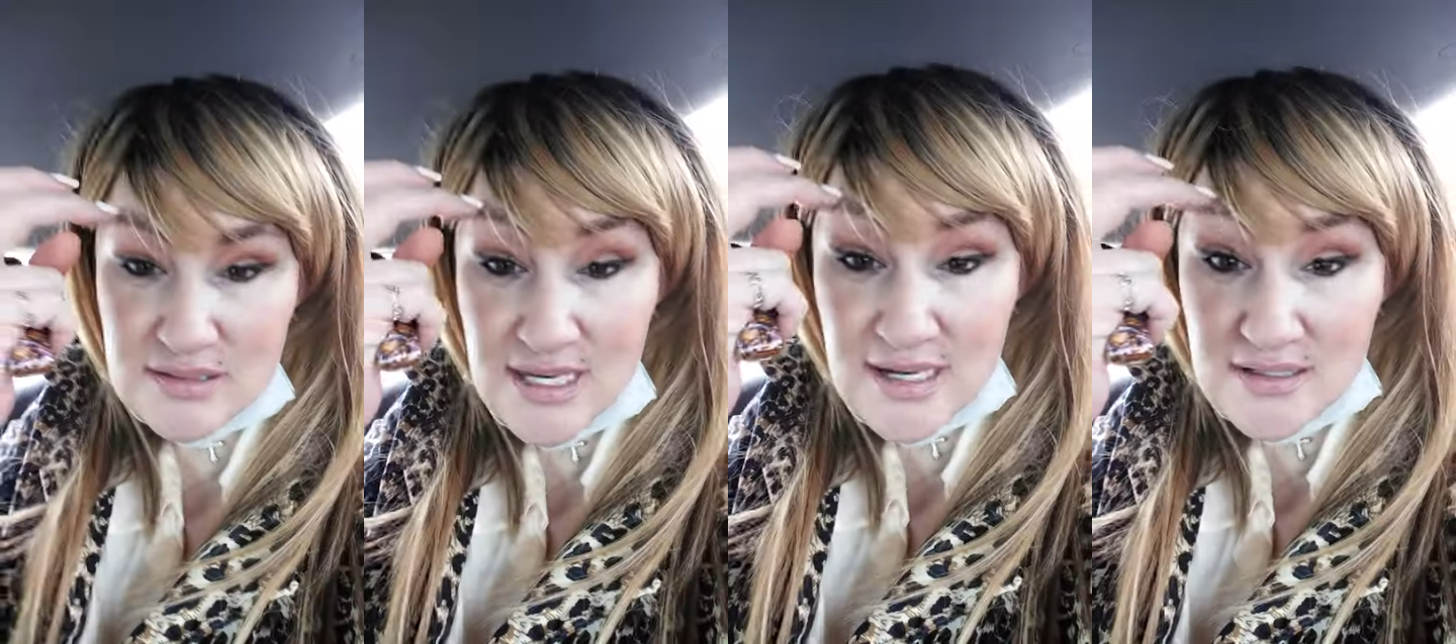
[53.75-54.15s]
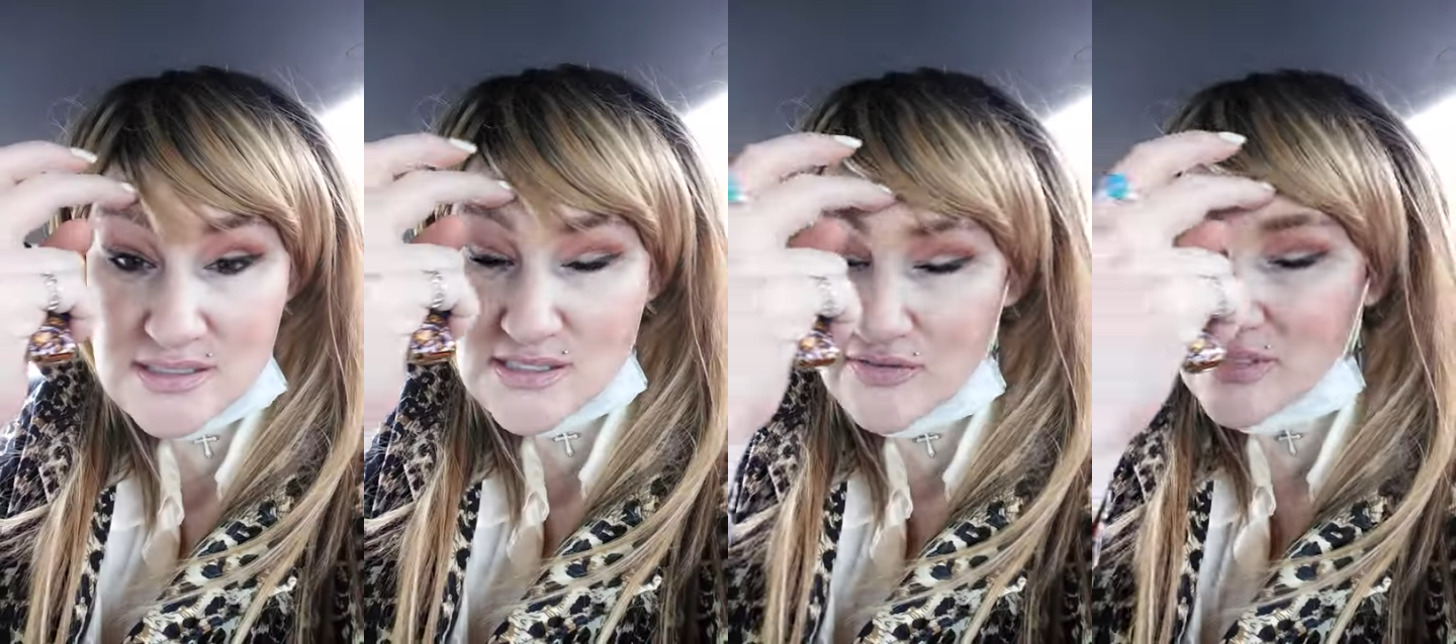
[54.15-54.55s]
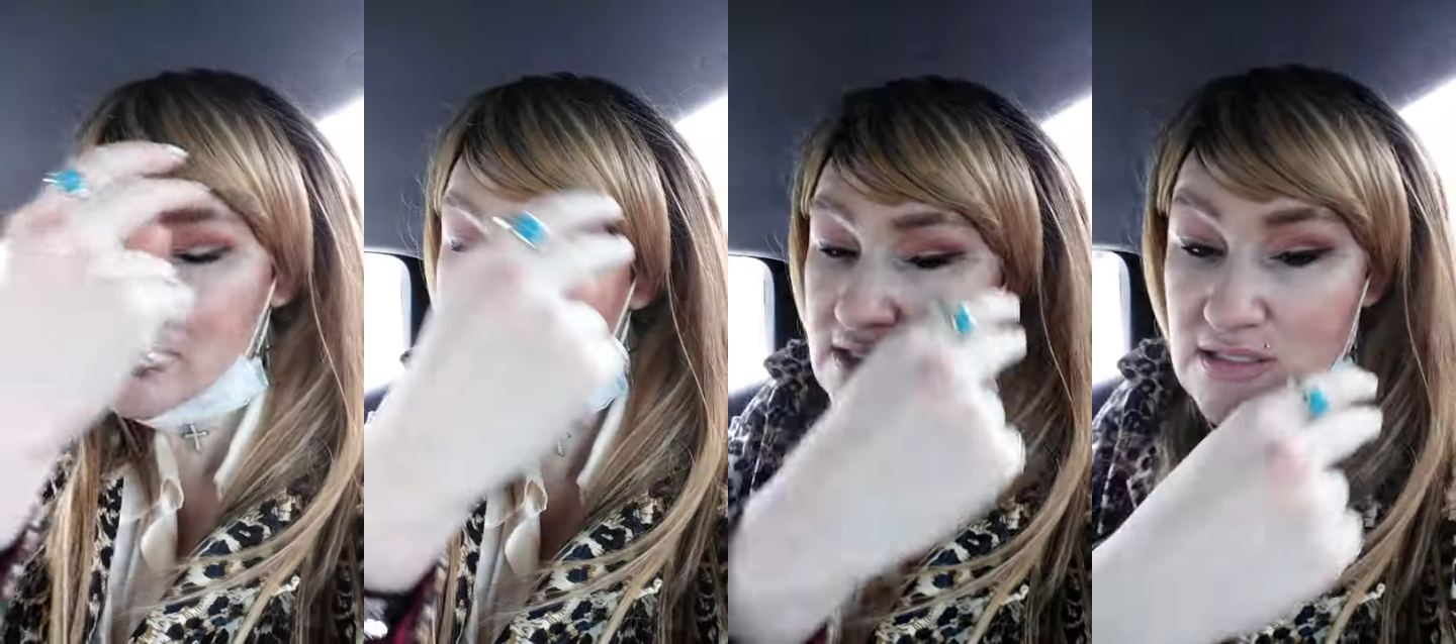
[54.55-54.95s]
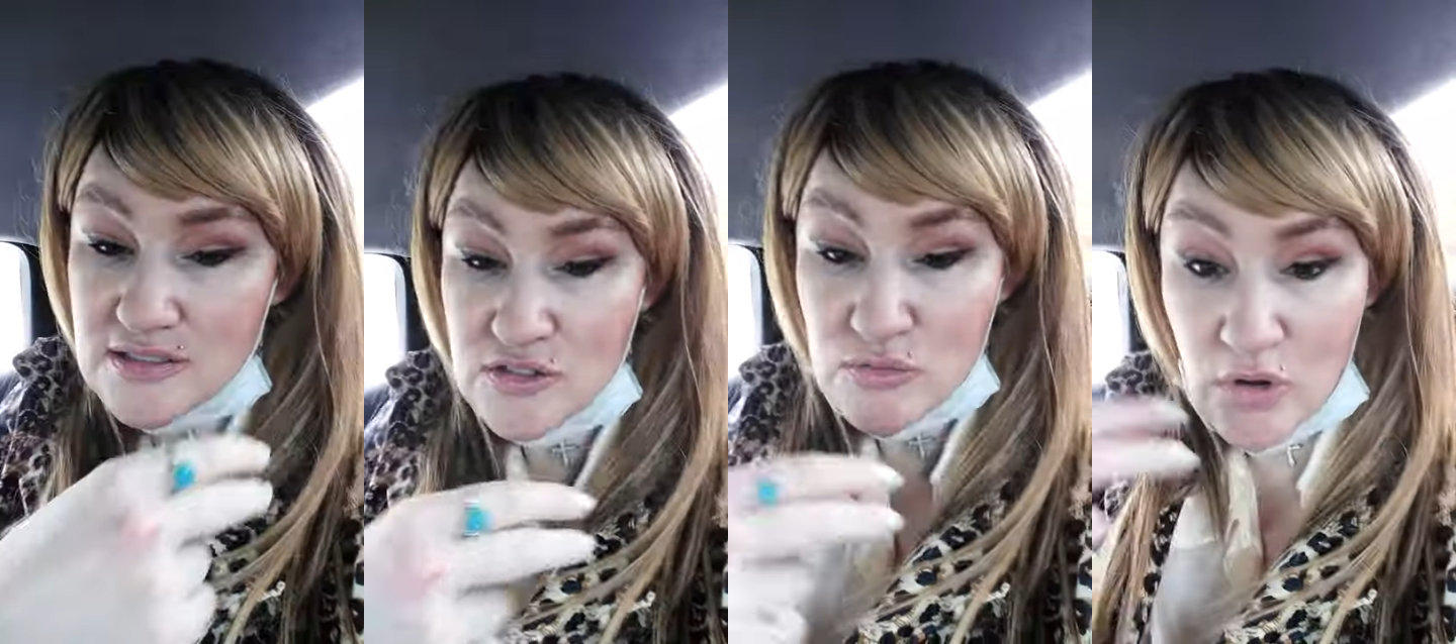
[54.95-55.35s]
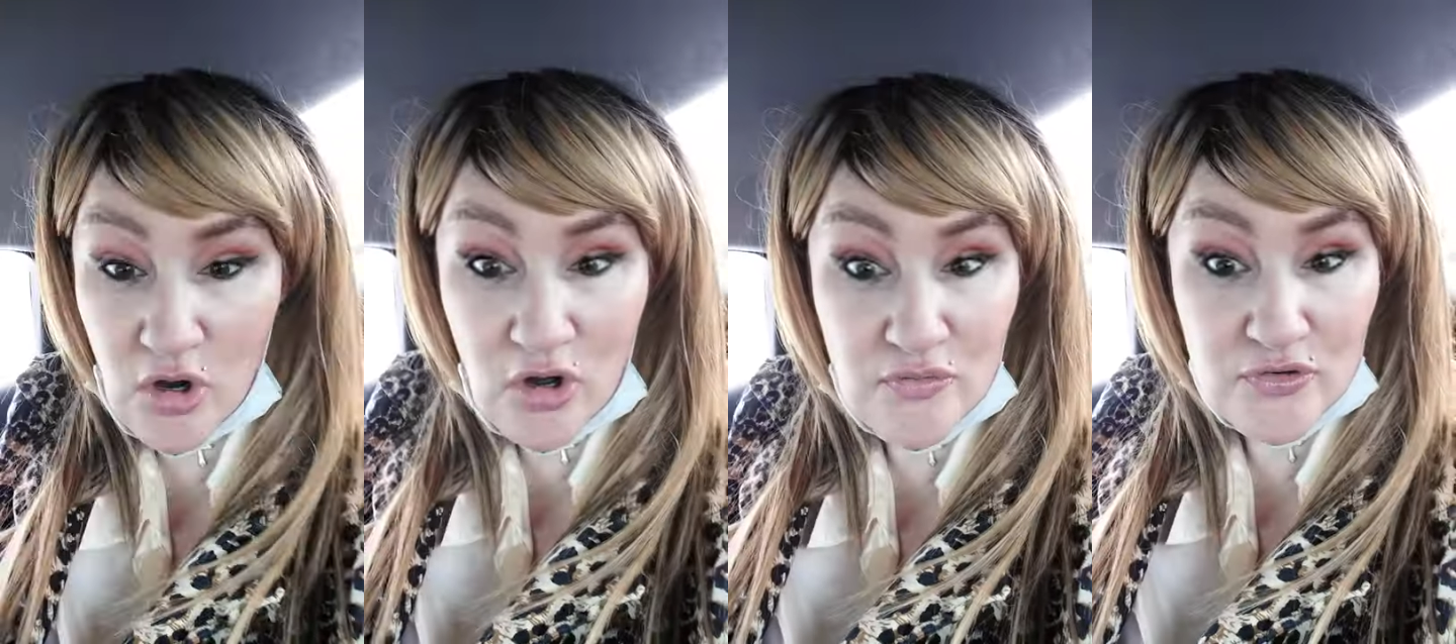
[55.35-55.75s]
yeah, so I thank you
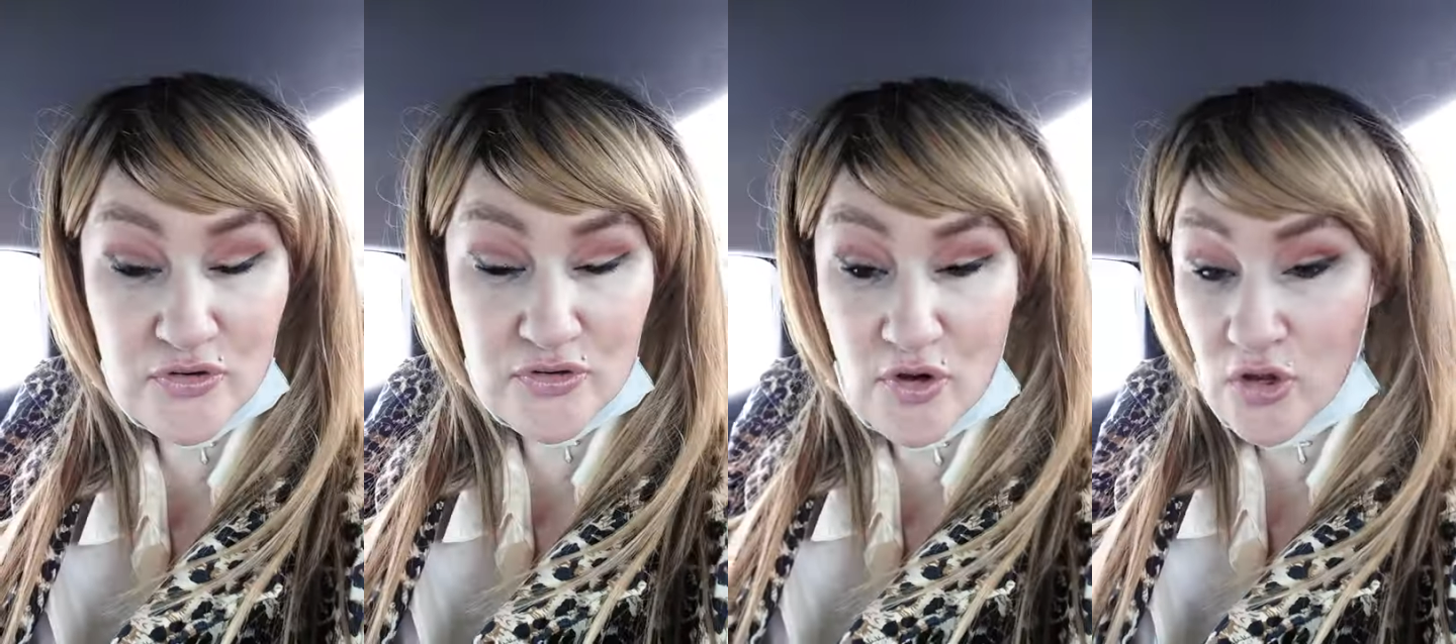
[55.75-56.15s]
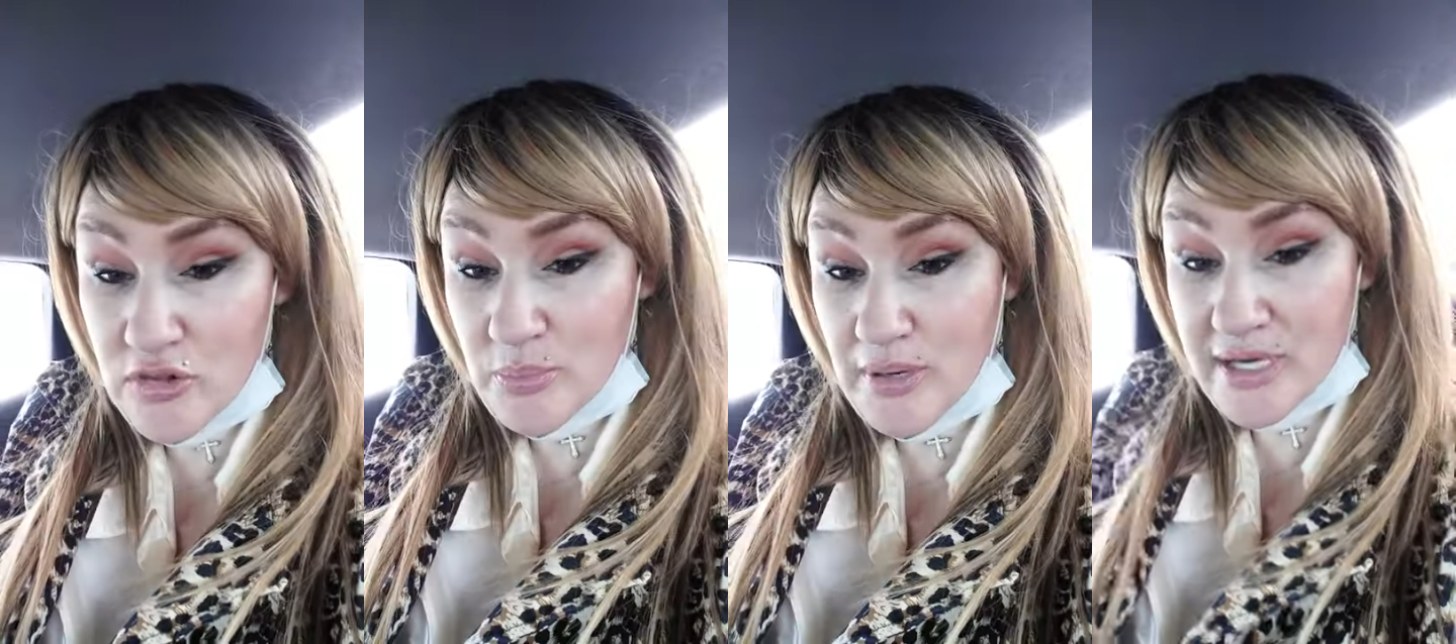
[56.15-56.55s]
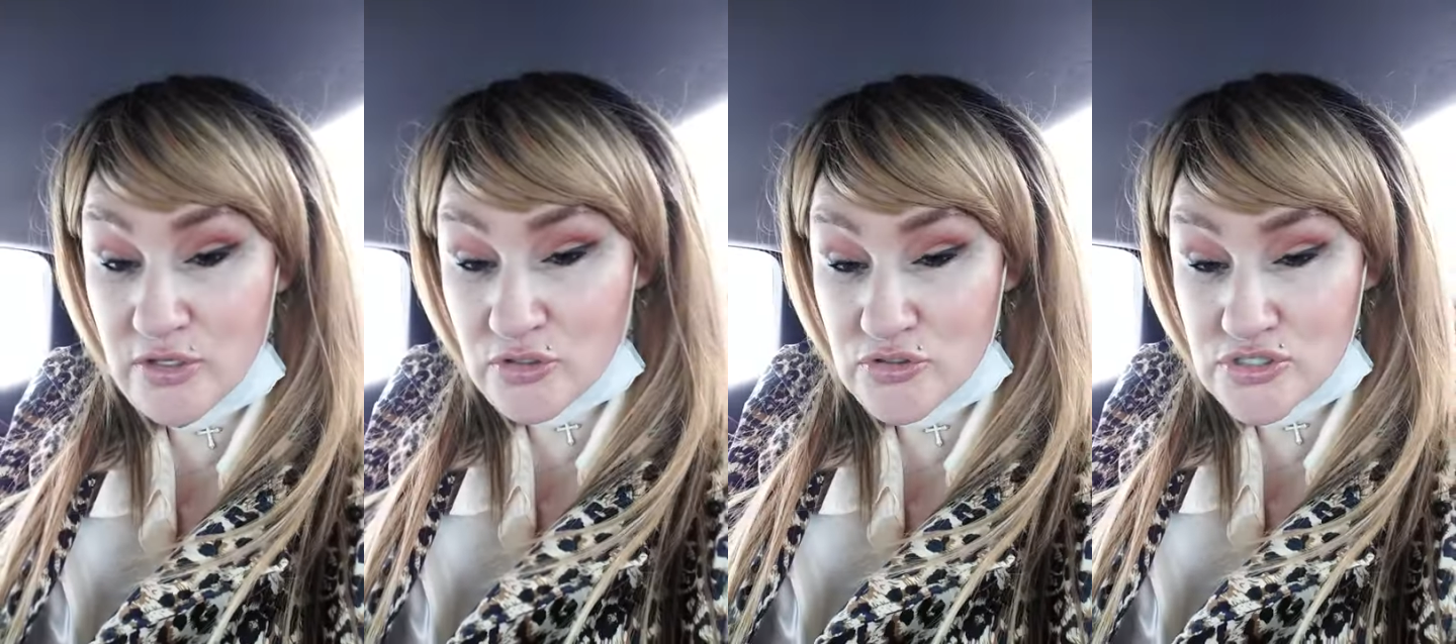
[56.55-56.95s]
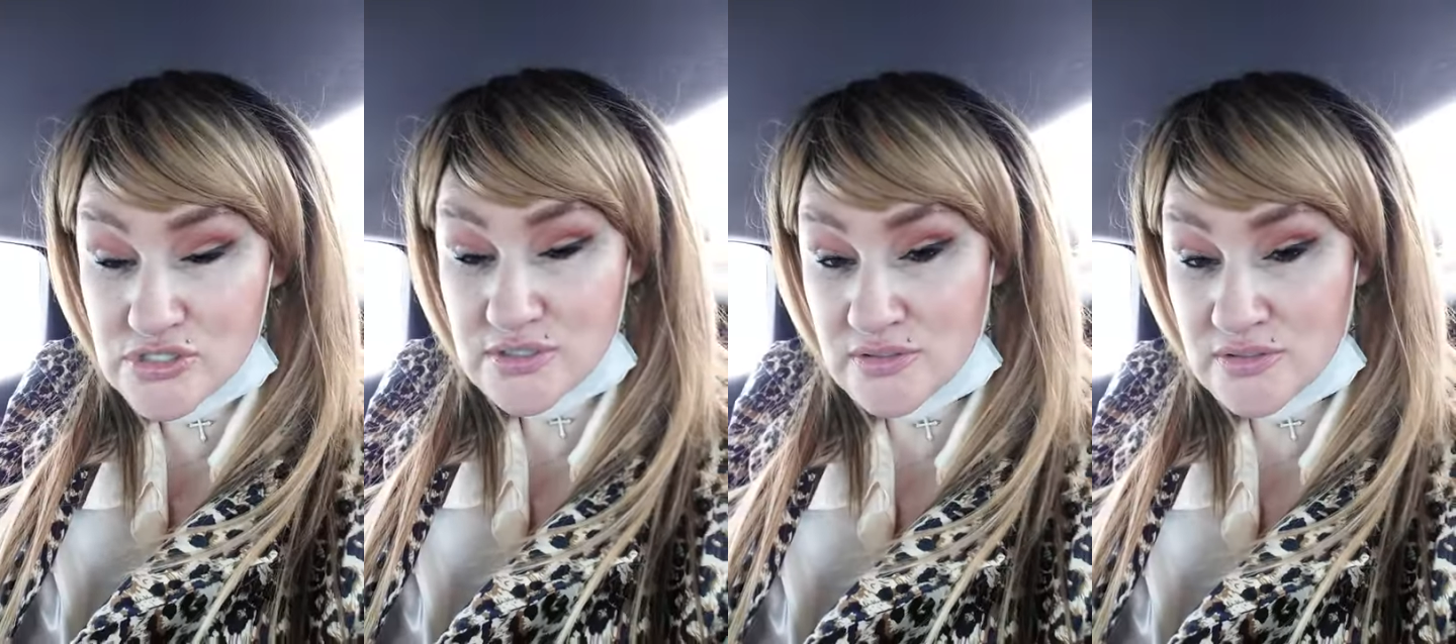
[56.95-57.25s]
all for all the prayers